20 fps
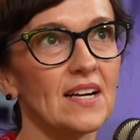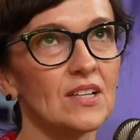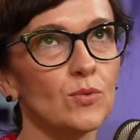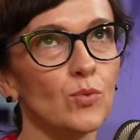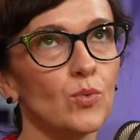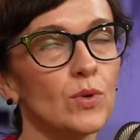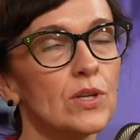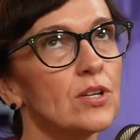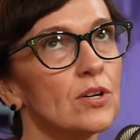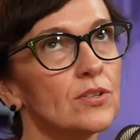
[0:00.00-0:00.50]

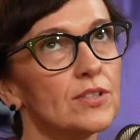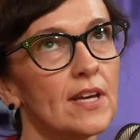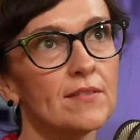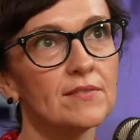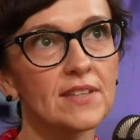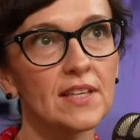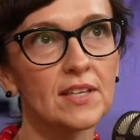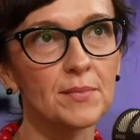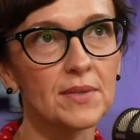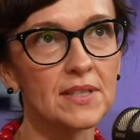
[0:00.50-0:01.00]
we don't
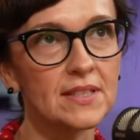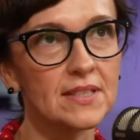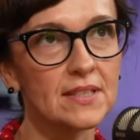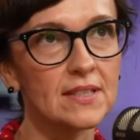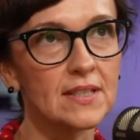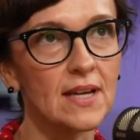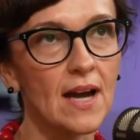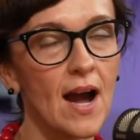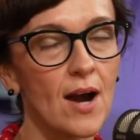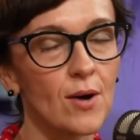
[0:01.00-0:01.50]
have that
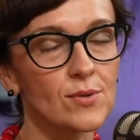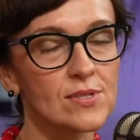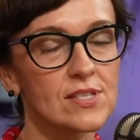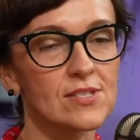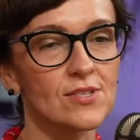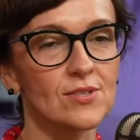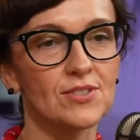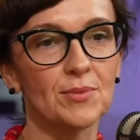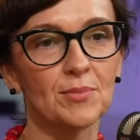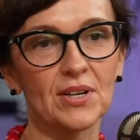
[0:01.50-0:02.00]
many
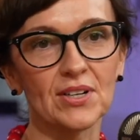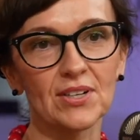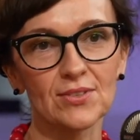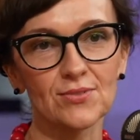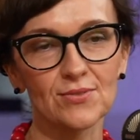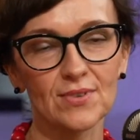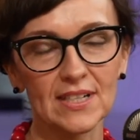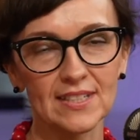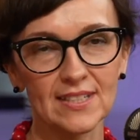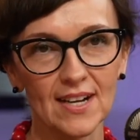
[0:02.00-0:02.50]
houses on the
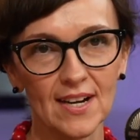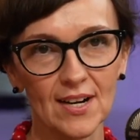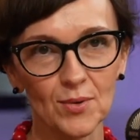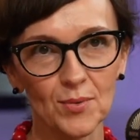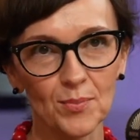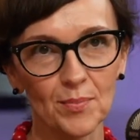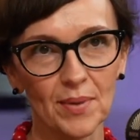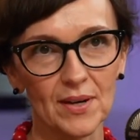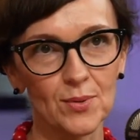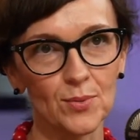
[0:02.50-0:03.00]
market right
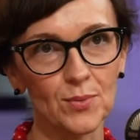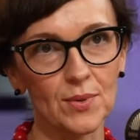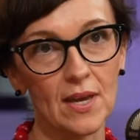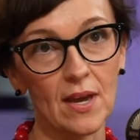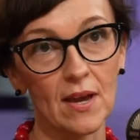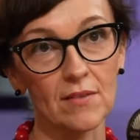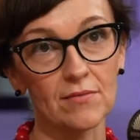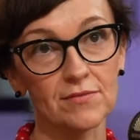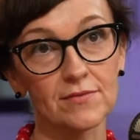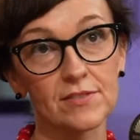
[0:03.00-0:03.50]
now, but we
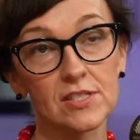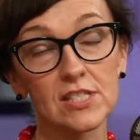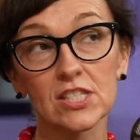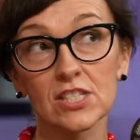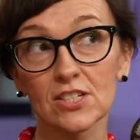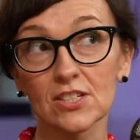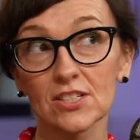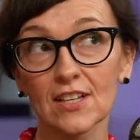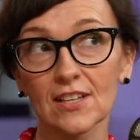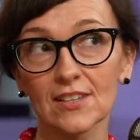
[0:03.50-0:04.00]
have
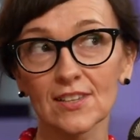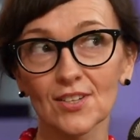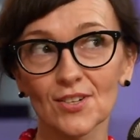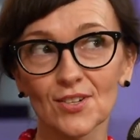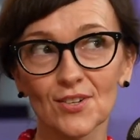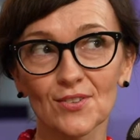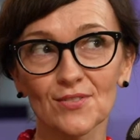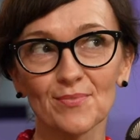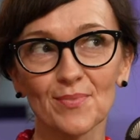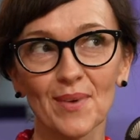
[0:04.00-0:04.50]
still a
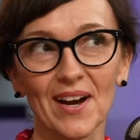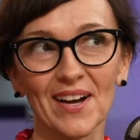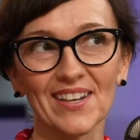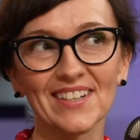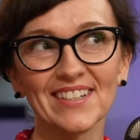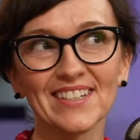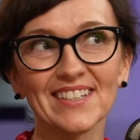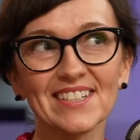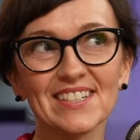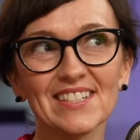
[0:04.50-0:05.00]
lot of
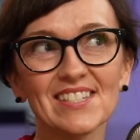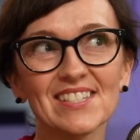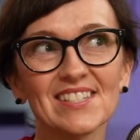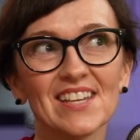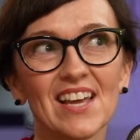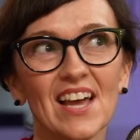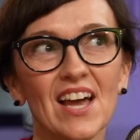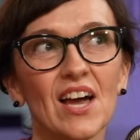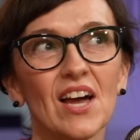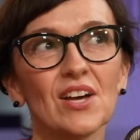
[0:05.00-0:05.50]

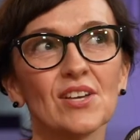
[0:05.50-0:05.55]
buyers.